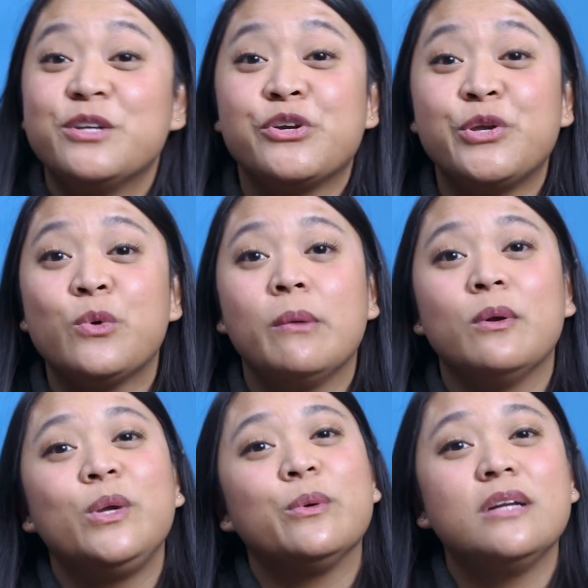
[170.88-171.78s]
can assure you,
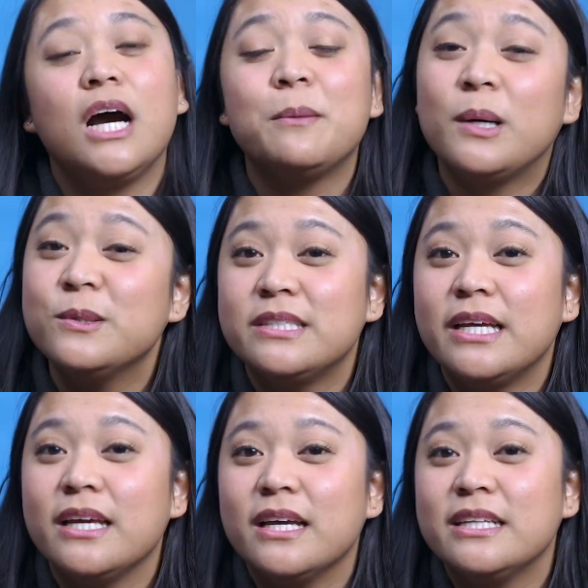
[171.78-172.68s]
Robert, we were not
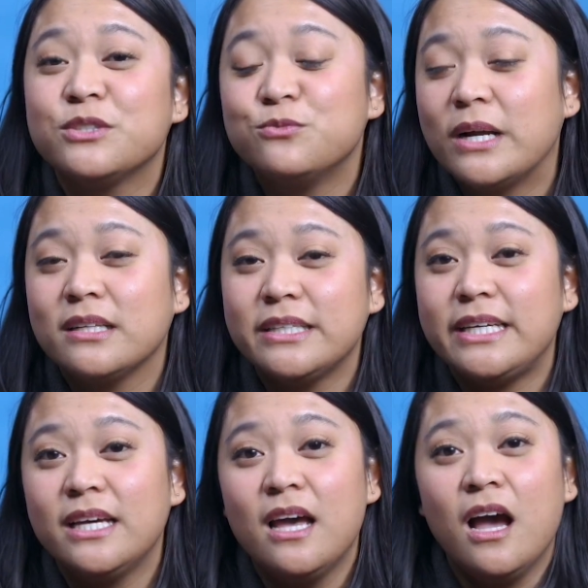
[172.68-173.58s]
posting
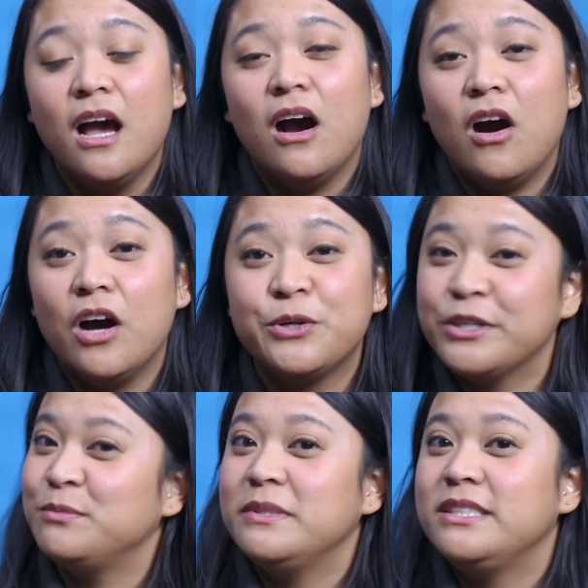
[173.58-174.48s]
directly on
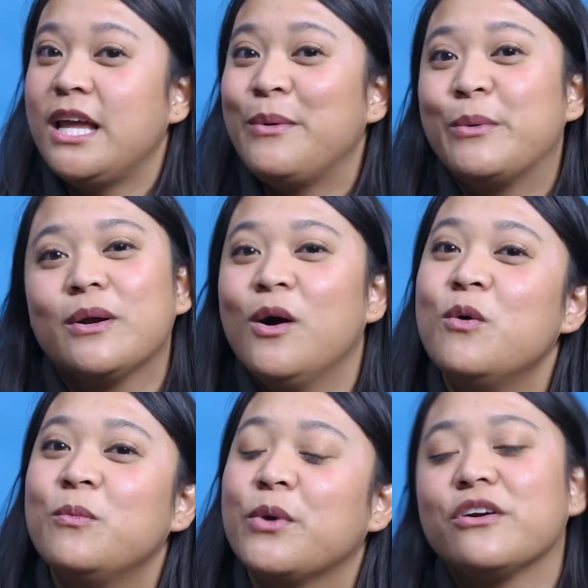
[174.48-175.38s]
Christmas Day. We were
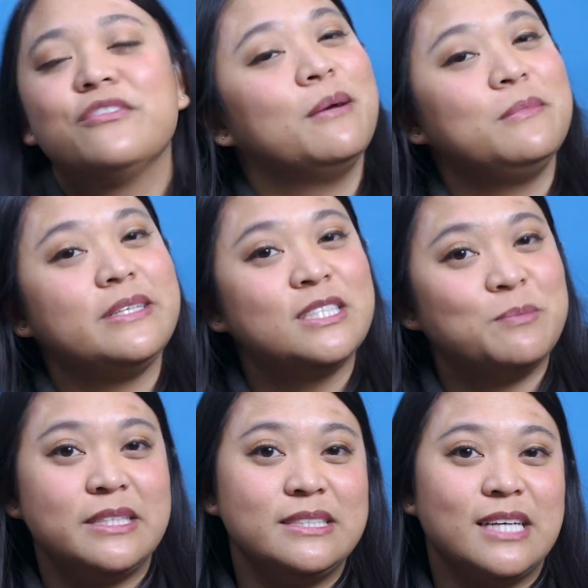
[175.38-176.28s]
home with our families,
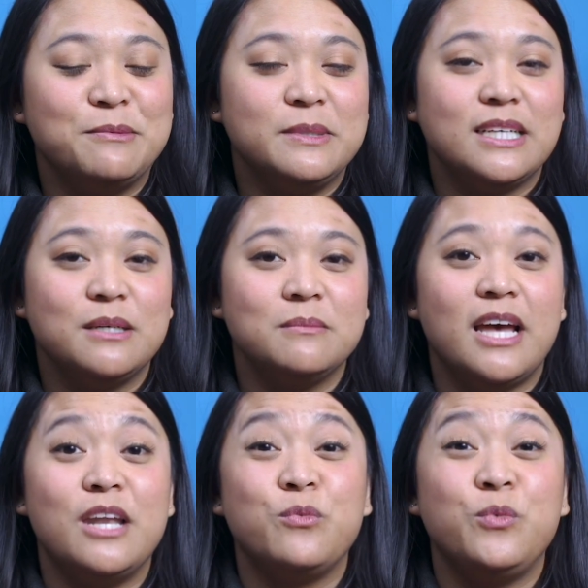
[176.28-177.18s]
spending time with them,
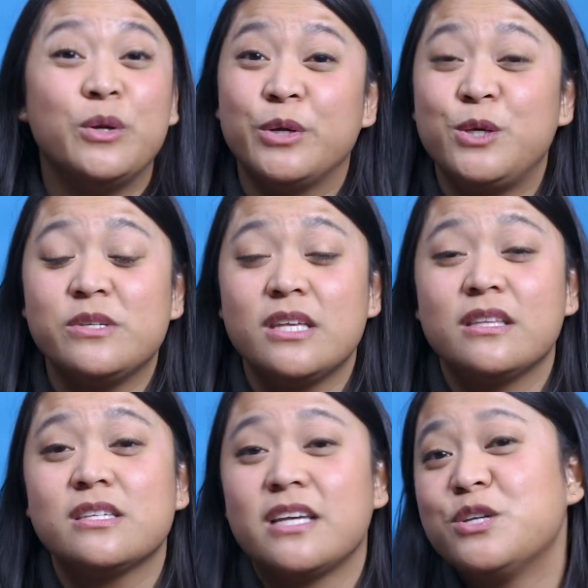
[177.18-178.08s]
and we were using
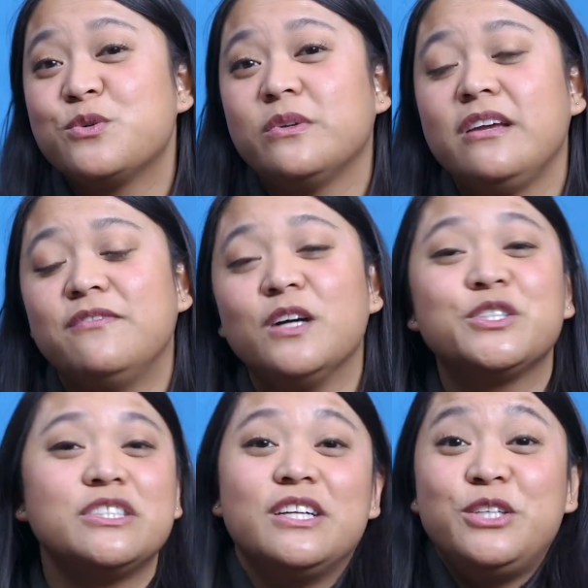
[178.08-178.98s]
the scheduling
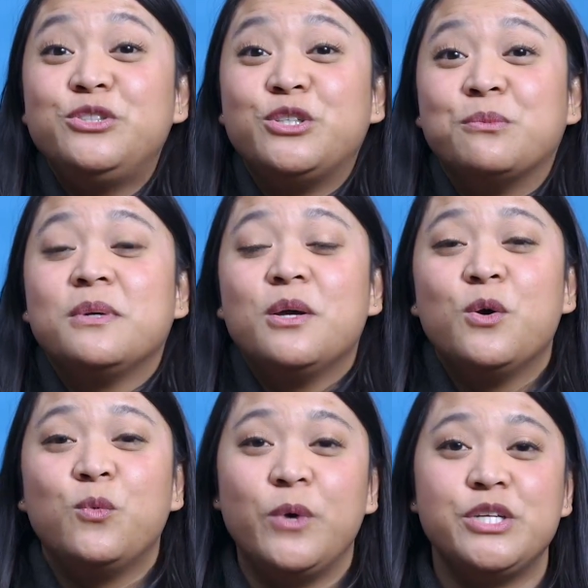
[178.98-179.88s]
function on YouTube,
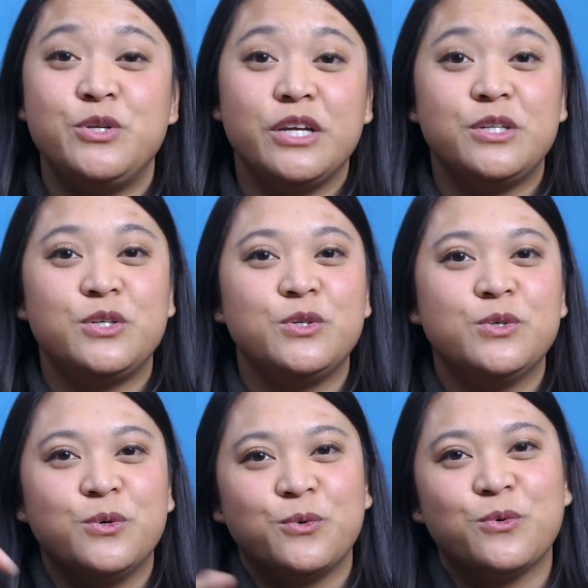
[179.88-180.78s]
which you can
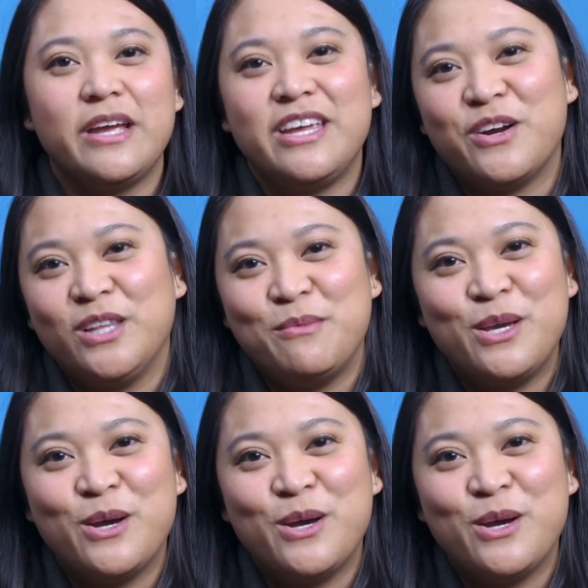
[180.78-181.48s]
do right here. Let